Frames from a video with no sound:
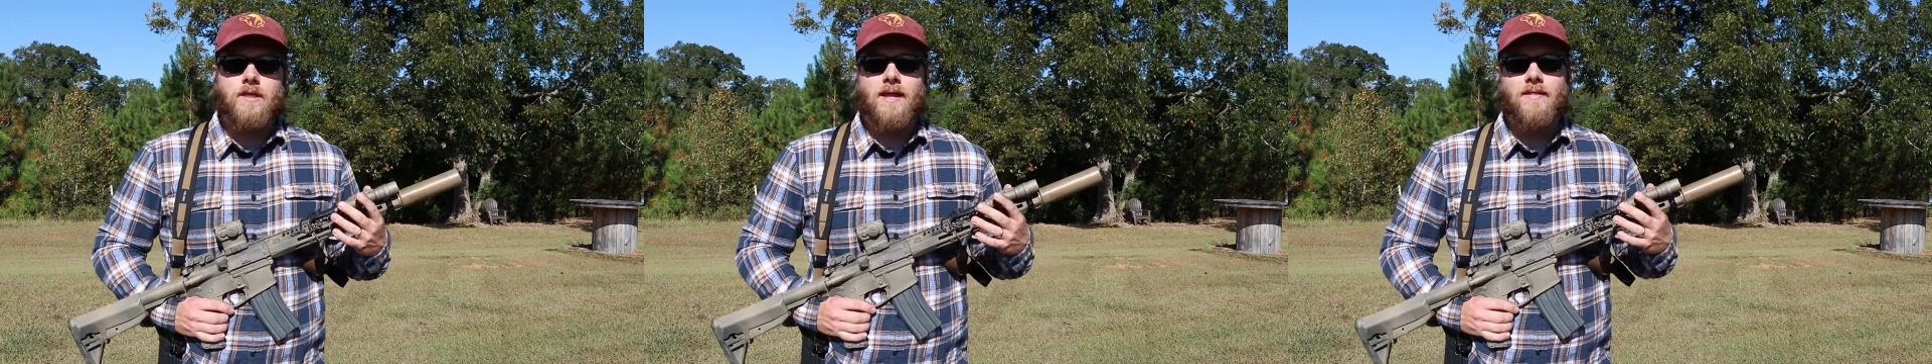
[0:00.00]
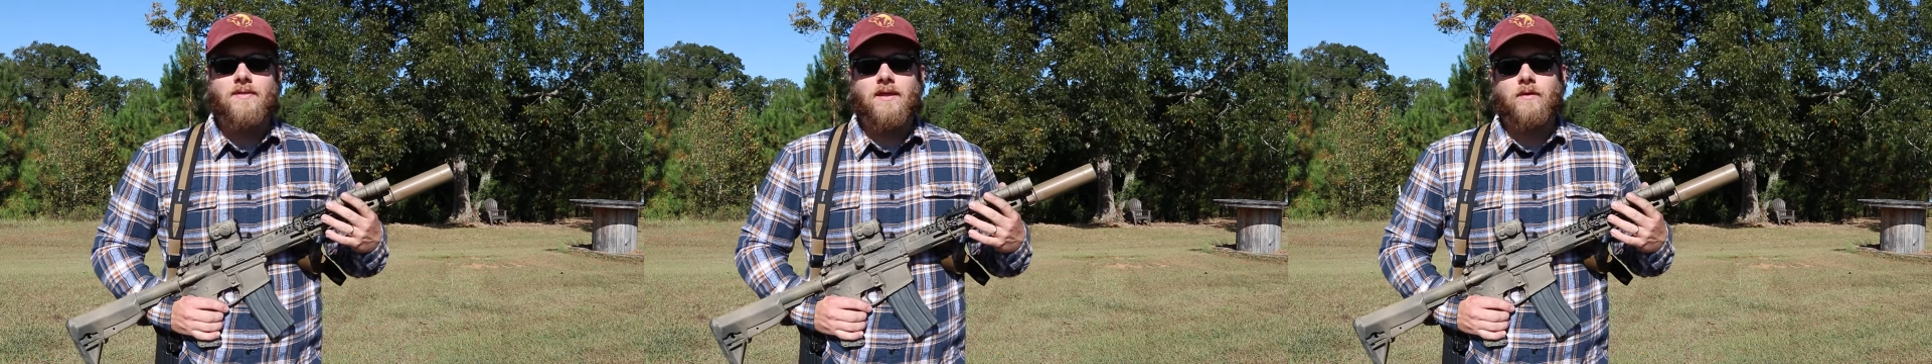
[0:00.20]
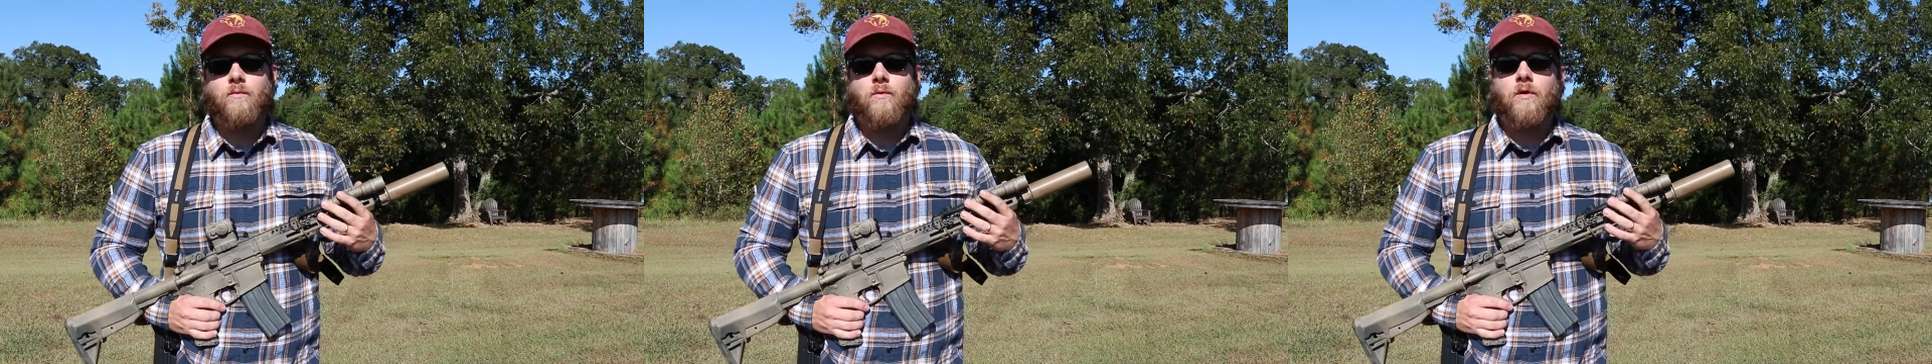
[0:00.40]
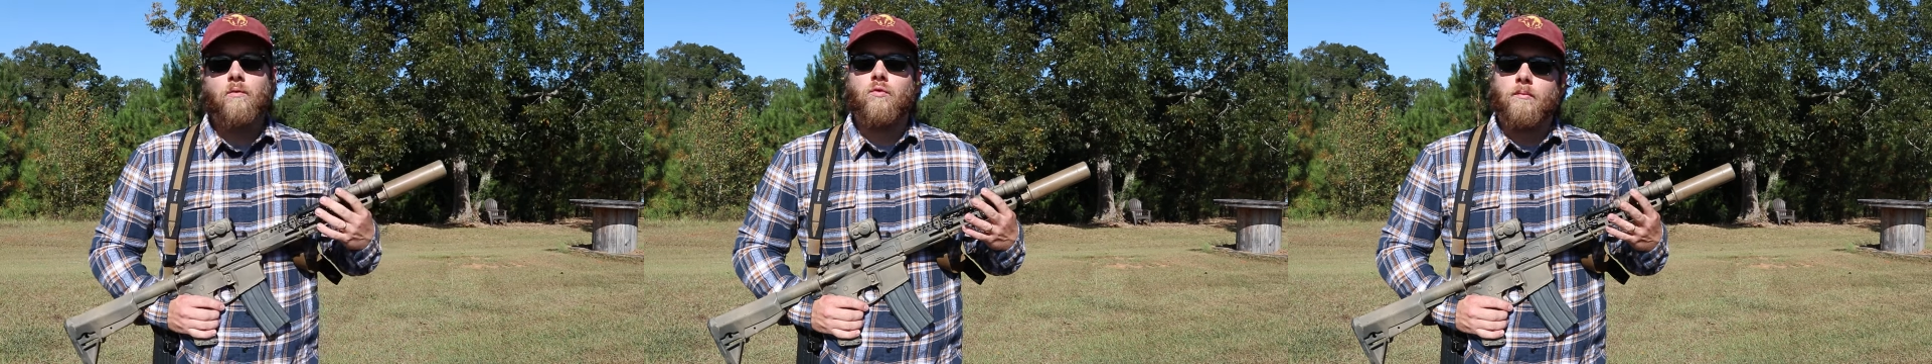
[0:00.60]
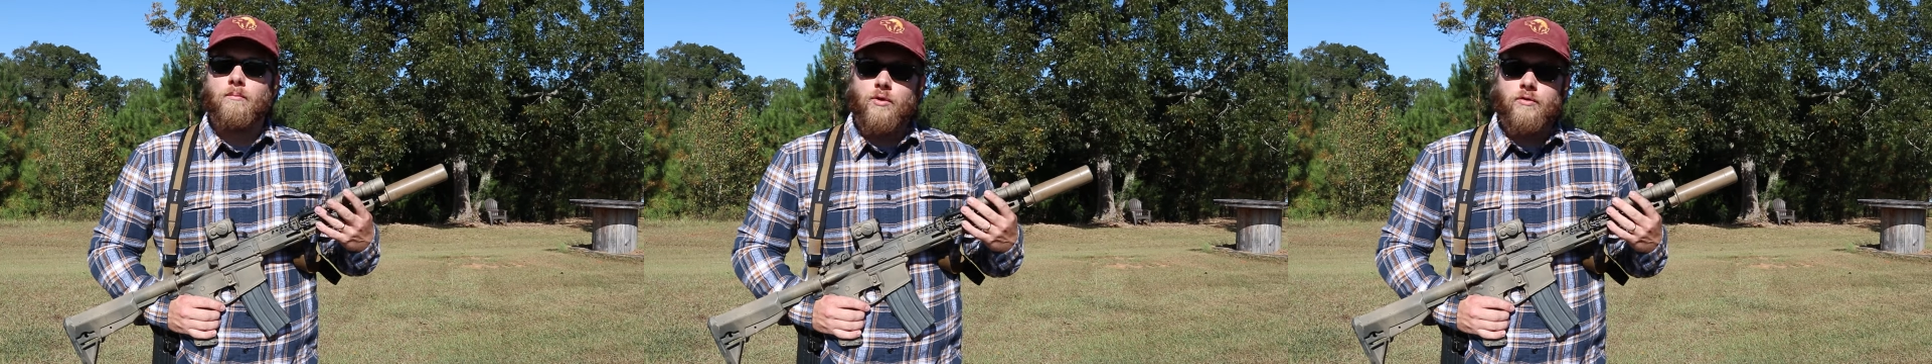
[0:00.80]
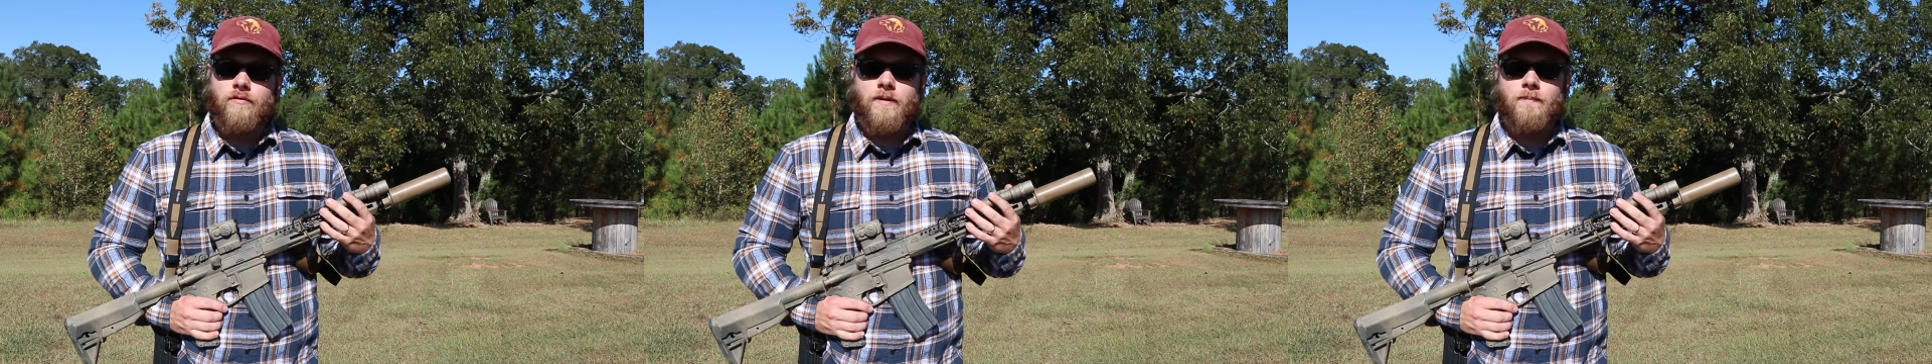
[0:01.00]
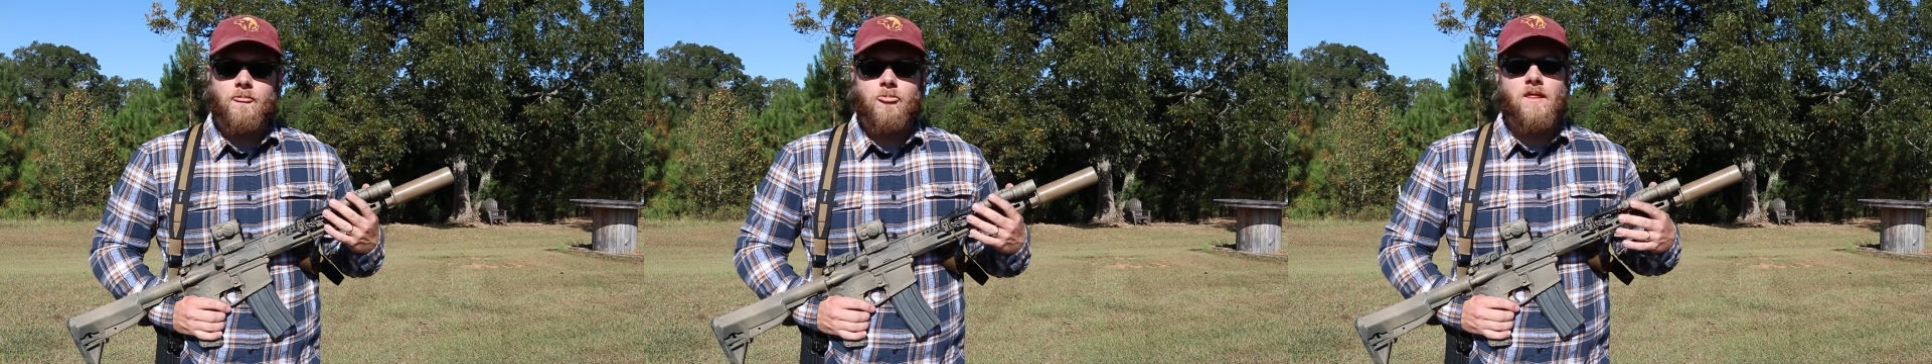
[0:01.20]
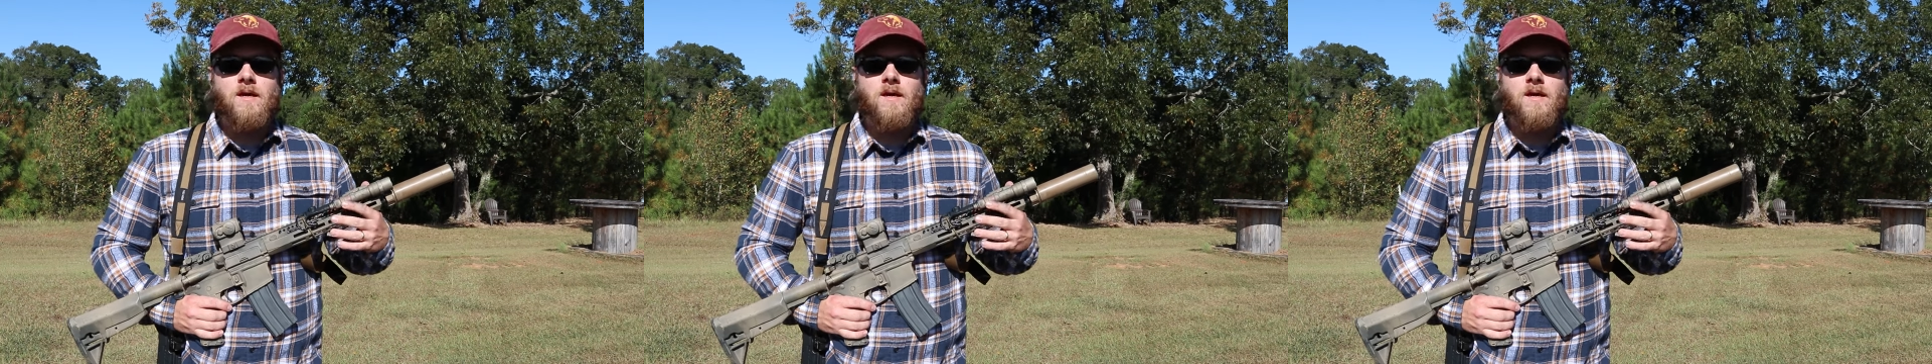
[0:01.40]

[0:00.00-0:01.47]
and then we'll remove it